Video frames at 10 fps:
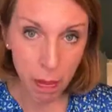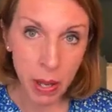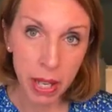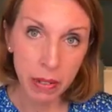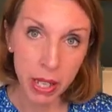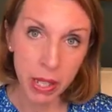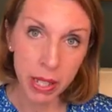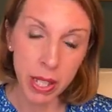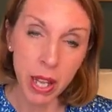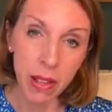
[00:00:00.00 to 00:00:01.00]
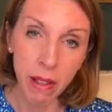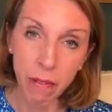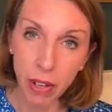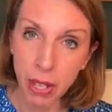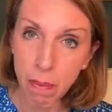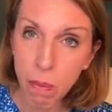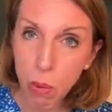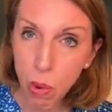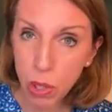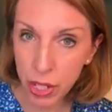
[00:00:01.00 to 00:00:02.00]
their periods, they find it
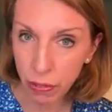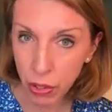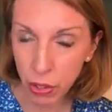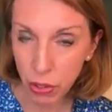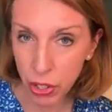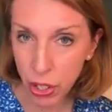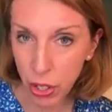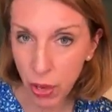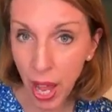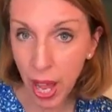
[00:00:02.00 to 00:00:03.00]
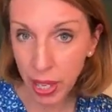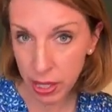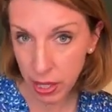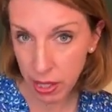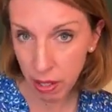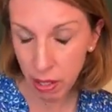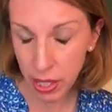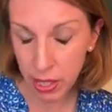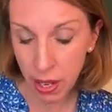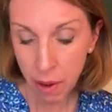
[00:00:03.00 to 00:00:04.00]
more difficult to
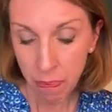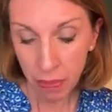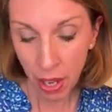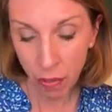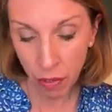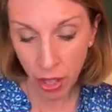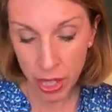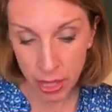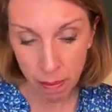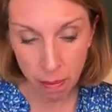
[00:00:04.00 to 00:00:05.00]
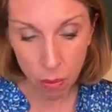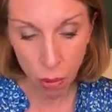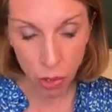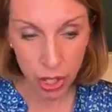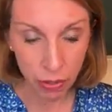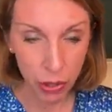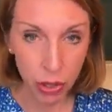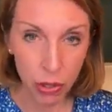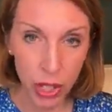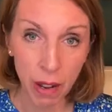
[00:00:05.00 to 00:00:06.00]
exercise. They find it more
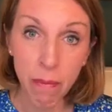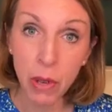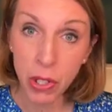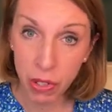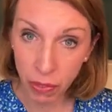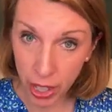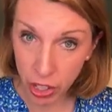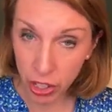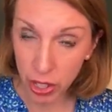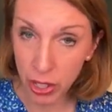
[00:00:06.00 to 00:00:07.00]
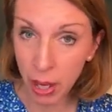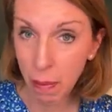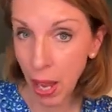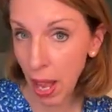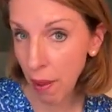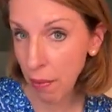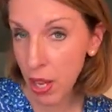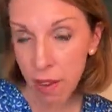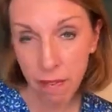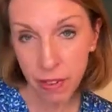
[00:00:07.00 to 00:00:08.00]
difficult to have motivation. They might have
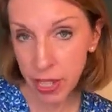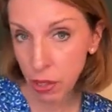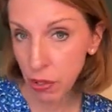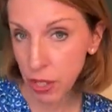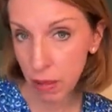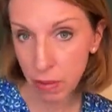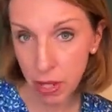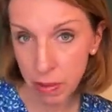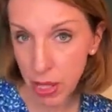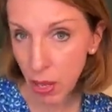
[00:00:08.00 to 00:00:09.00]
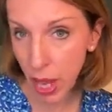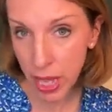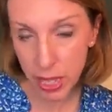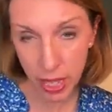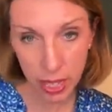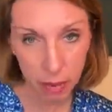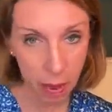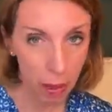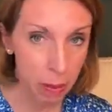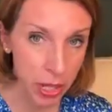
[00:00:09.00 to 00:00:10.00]
physical symptoms, so headaches,
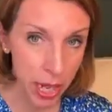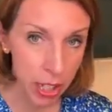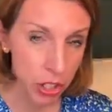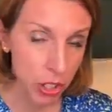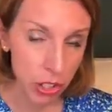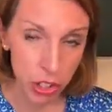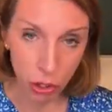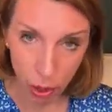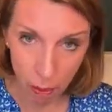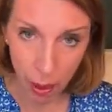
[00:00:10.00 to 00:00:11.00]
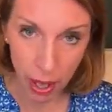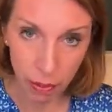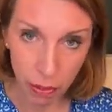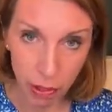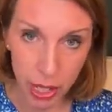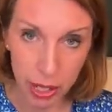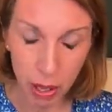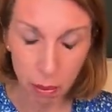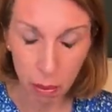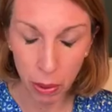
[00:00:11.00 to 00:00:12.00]
palpitations, joint pain, for
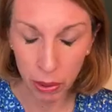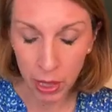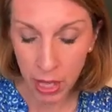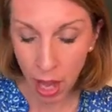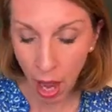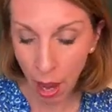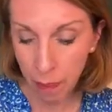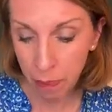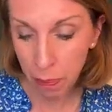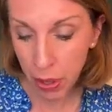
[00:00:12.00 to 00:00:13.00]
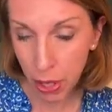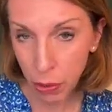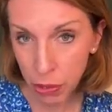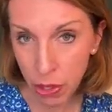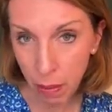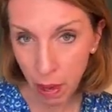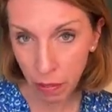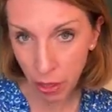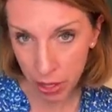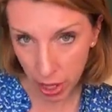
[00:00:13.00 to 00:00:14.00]
example. But they also
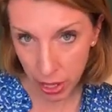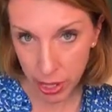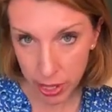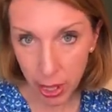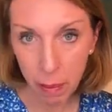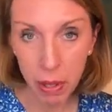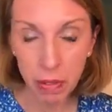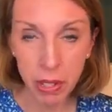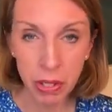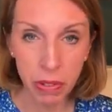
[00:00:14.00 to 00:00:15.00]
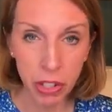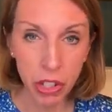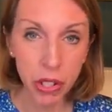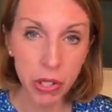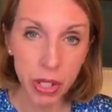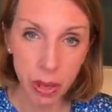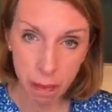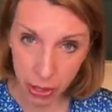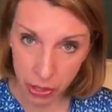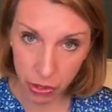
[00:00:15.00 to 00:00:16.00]
might find that their stamina is reduced, their
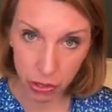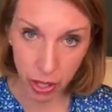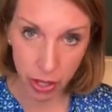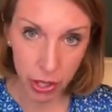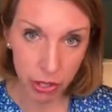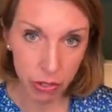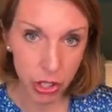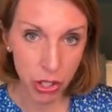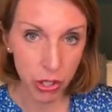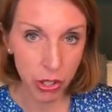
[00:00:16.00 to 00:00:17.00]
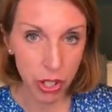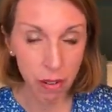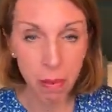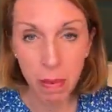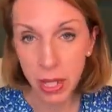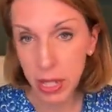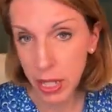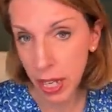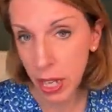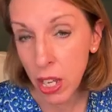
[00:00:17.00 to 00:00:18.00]
muscle strength is reduced, their
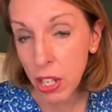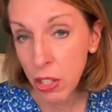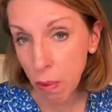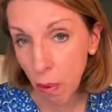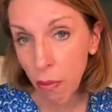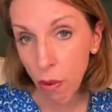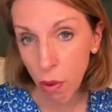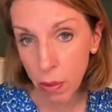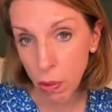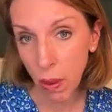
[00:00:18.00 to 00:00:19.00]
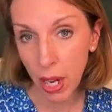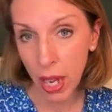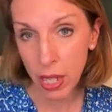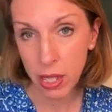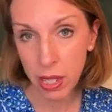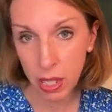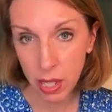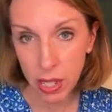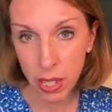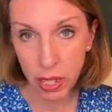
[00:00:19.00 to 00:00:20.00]
ability to perform as well,
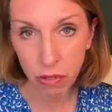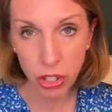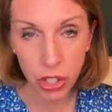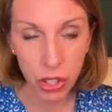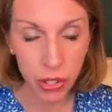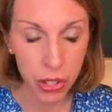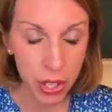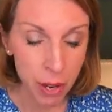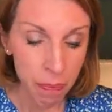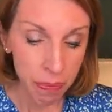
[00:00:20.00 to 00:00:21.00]
exercising, is reduced.